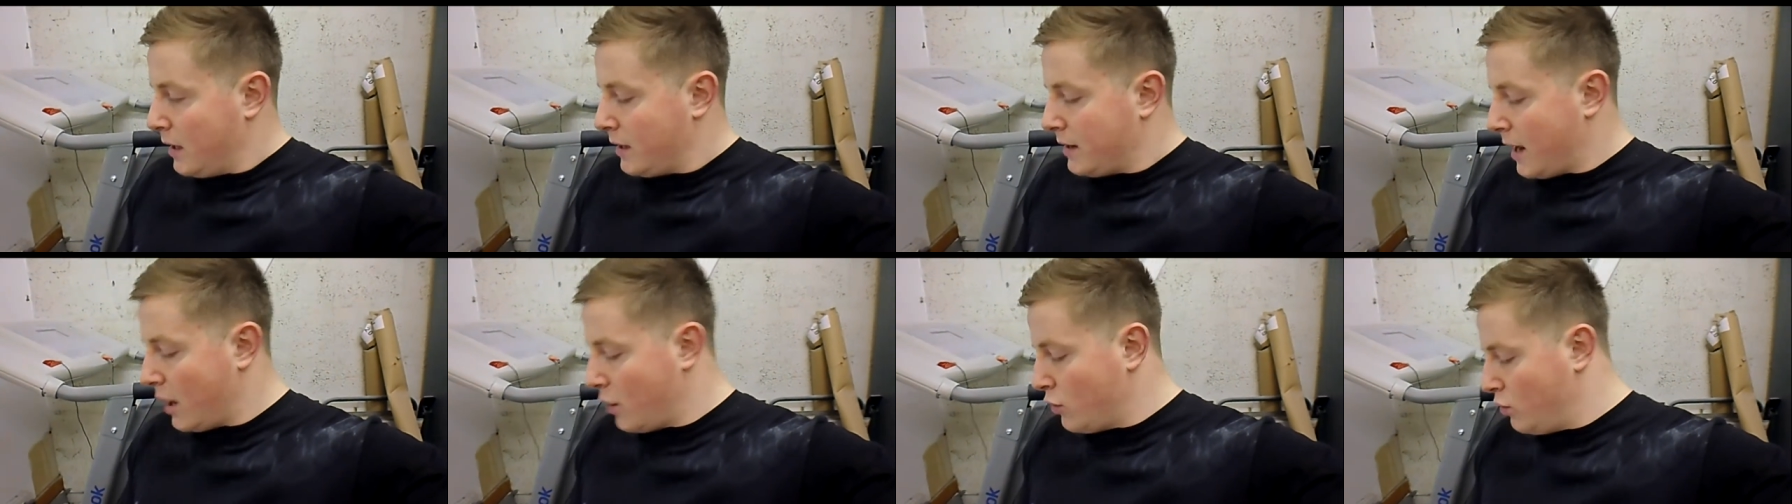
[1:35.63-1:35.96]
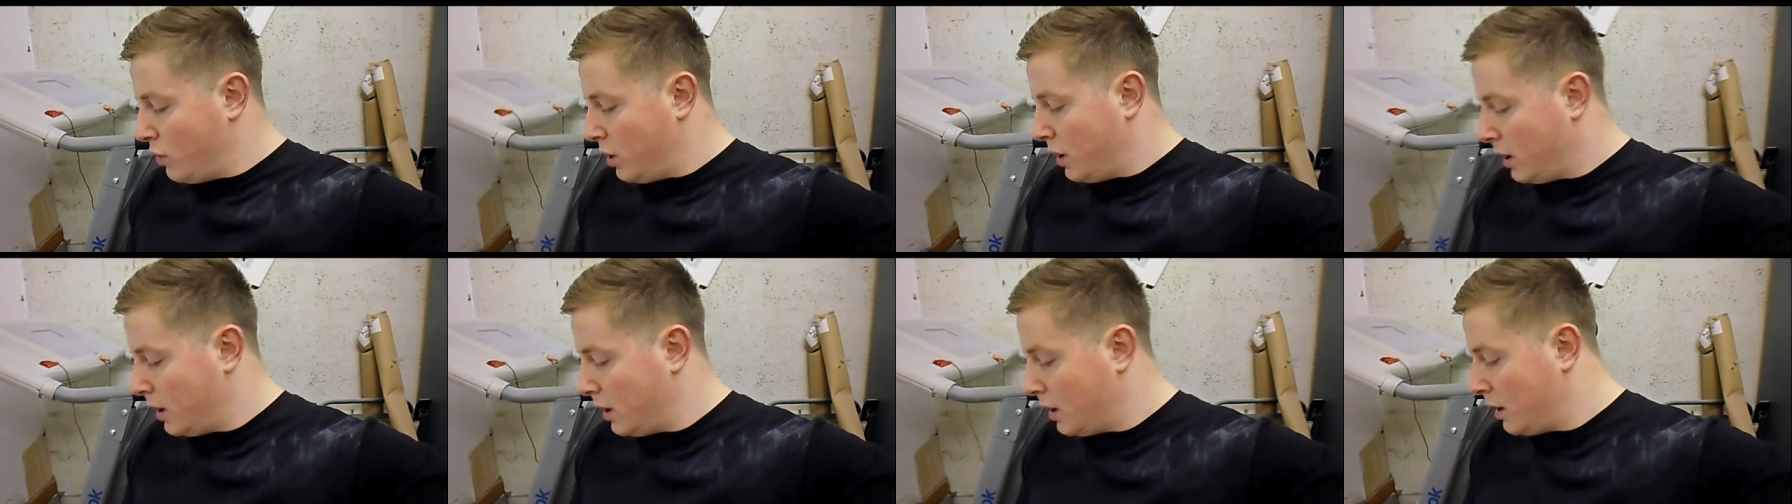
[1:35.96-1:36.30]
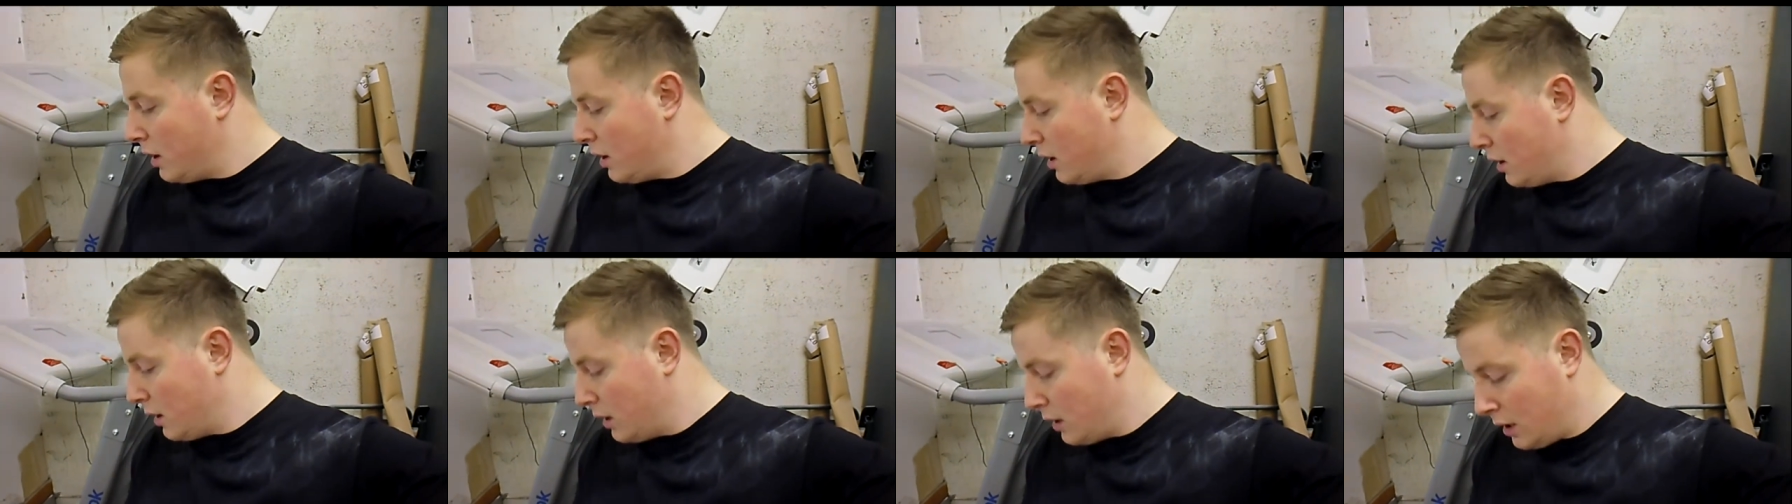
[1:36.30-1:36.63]
Now,
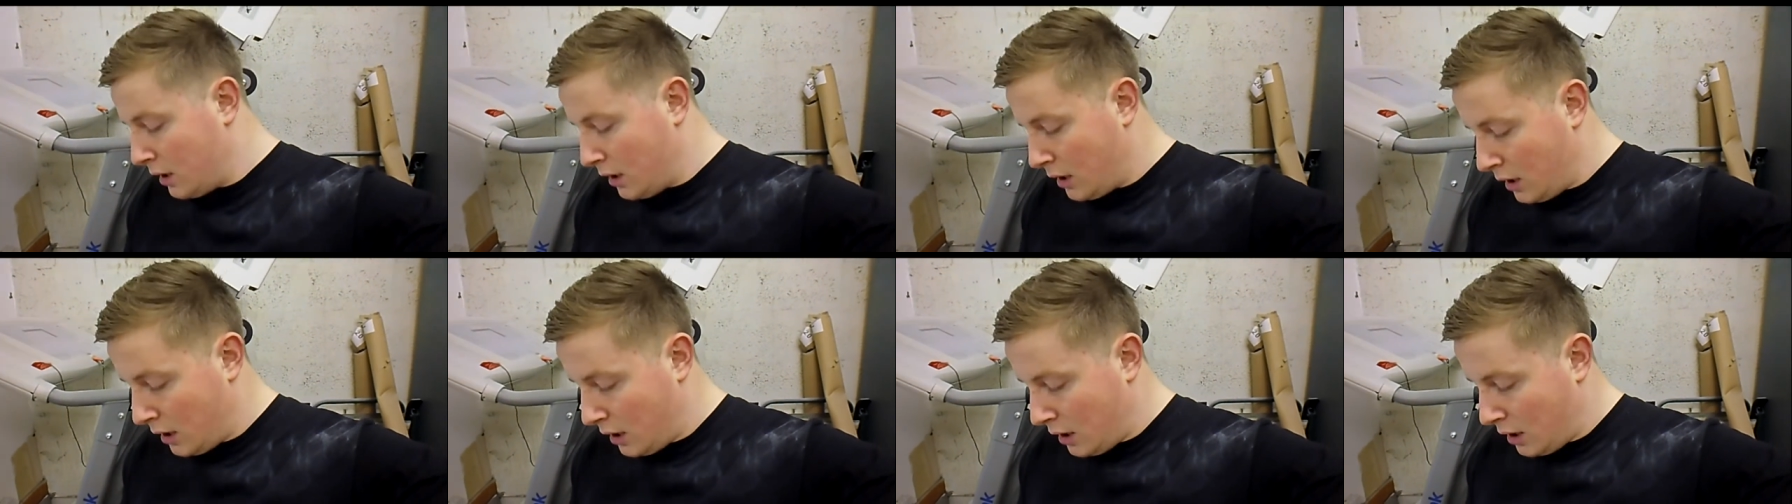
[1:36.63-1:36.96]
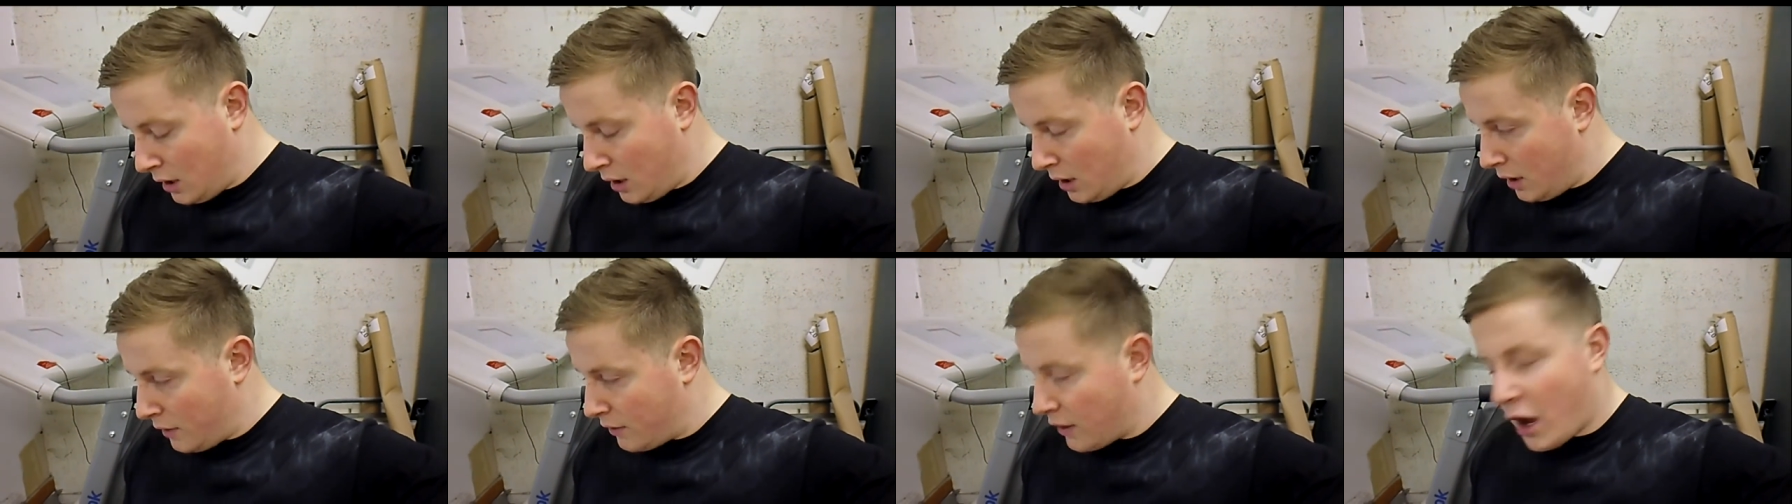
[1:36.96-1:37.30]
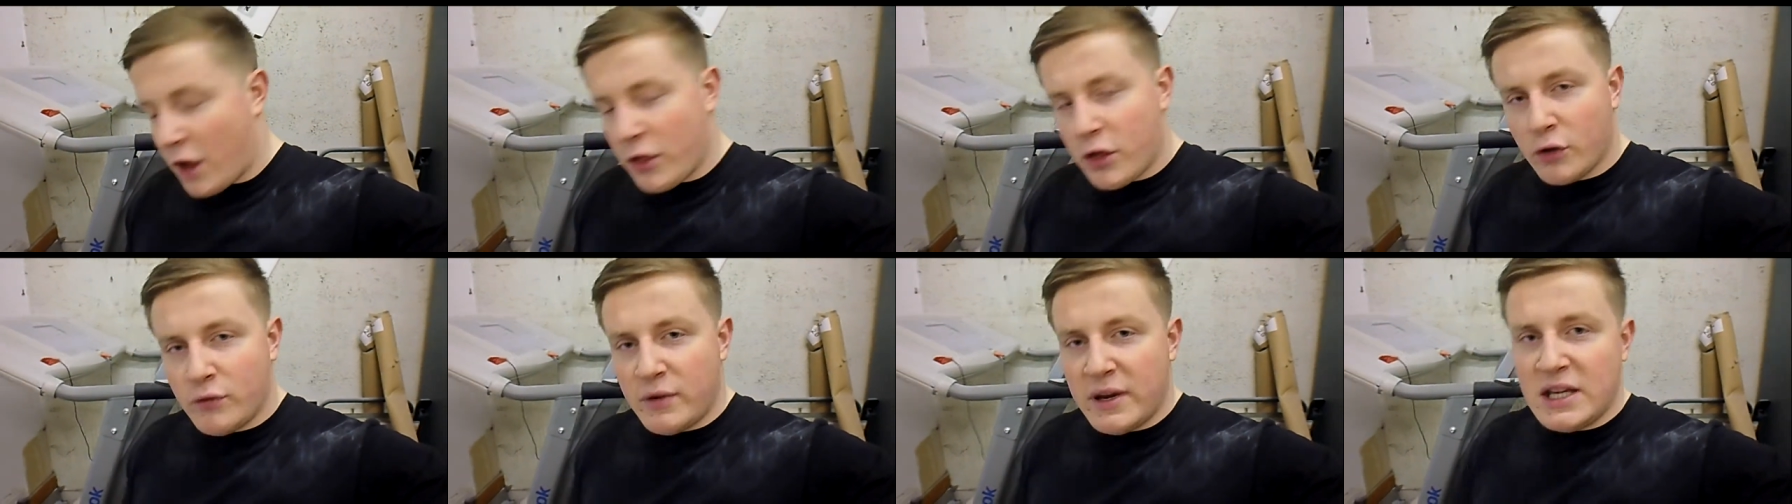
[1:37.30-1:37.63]
the
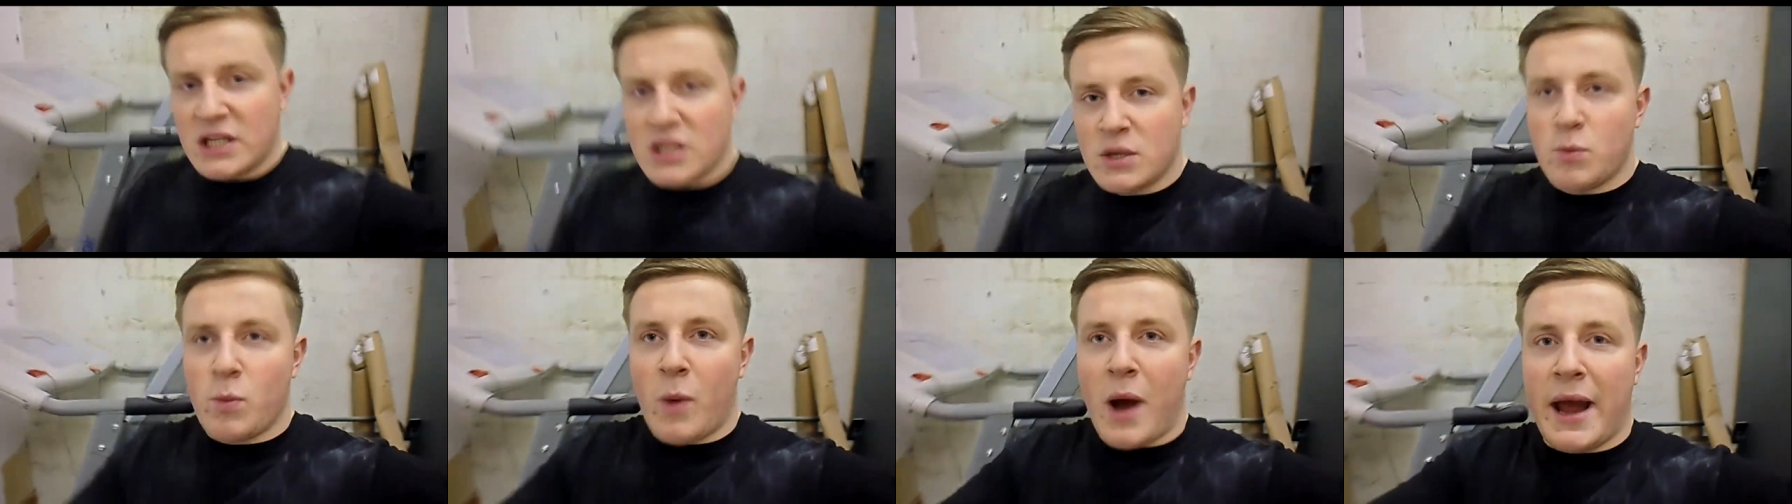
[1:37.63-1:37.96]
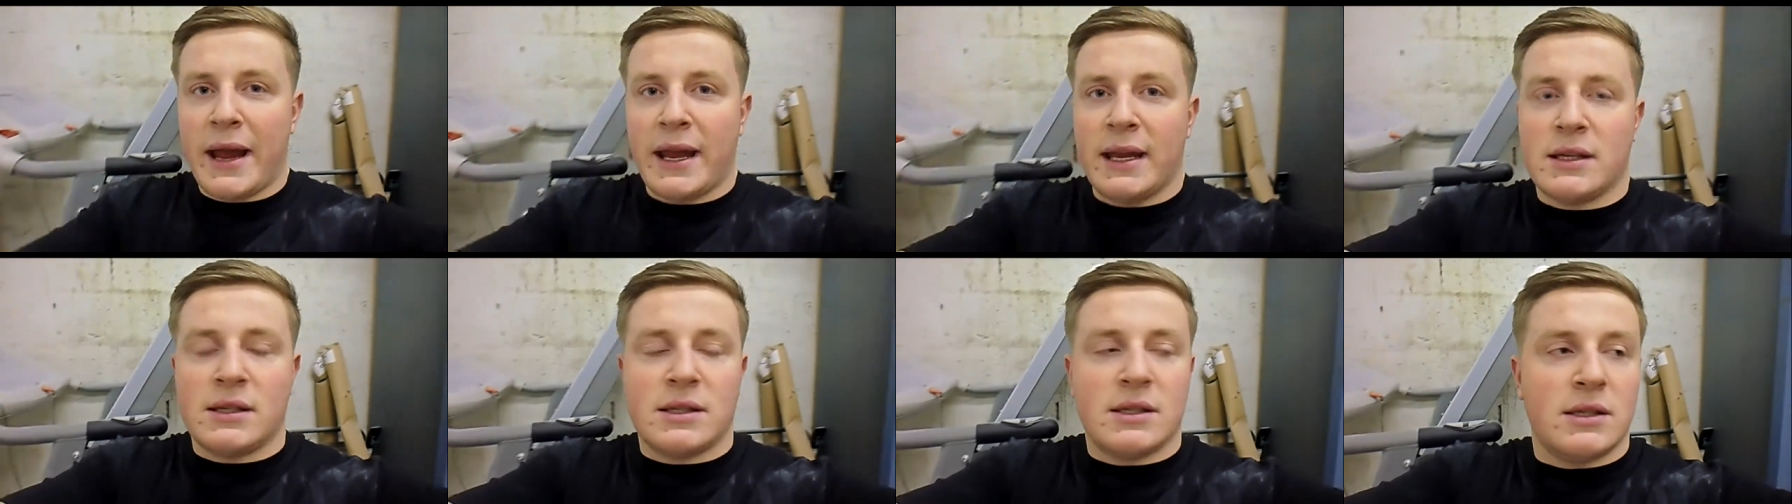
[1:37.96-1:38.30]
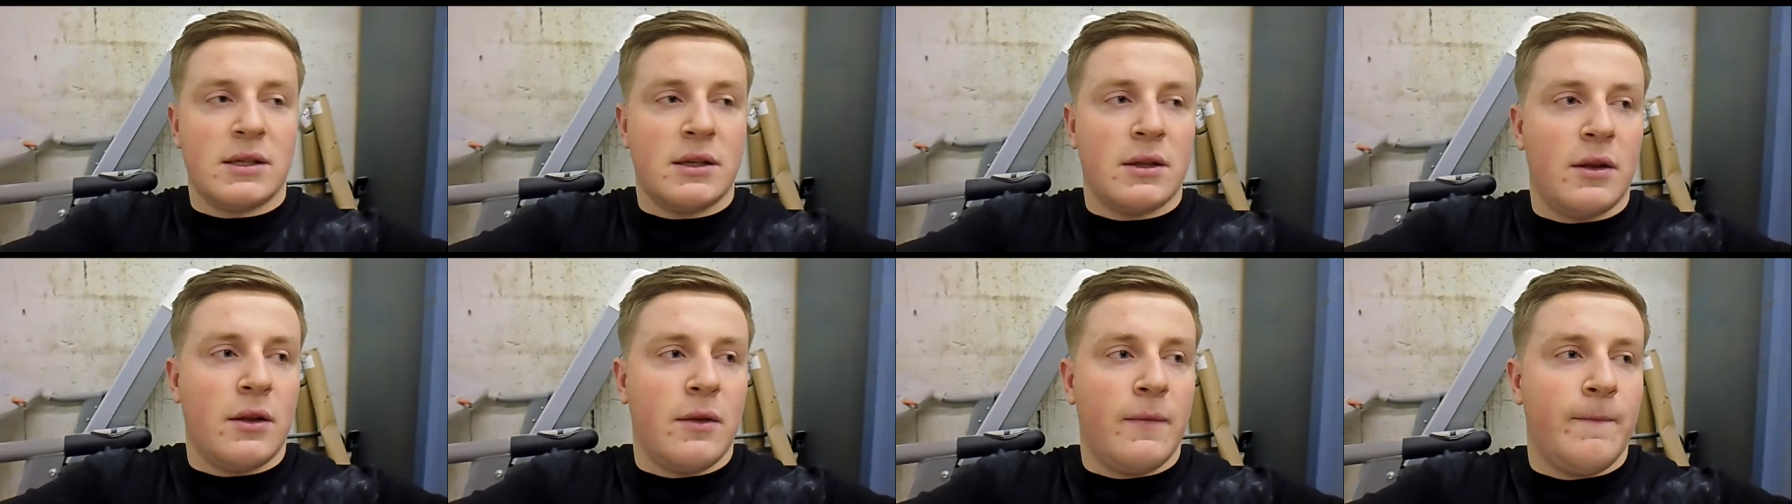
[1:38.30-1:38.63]
other reason why
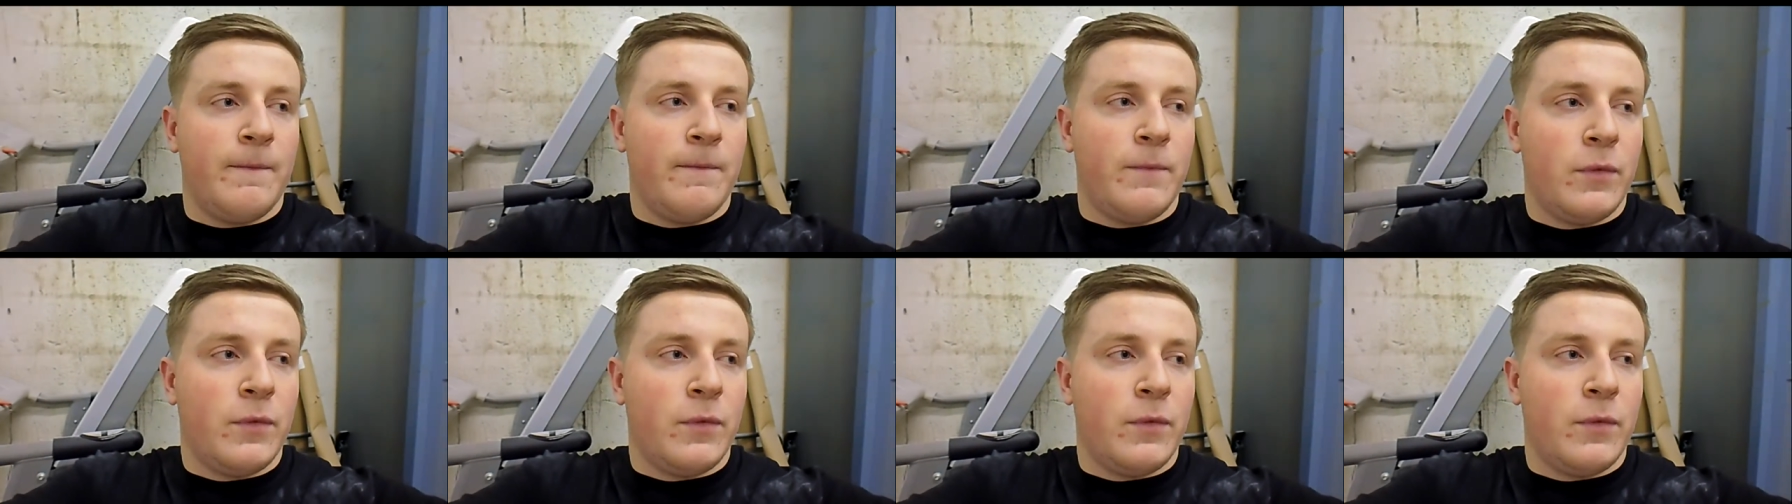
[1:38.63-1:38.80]
it's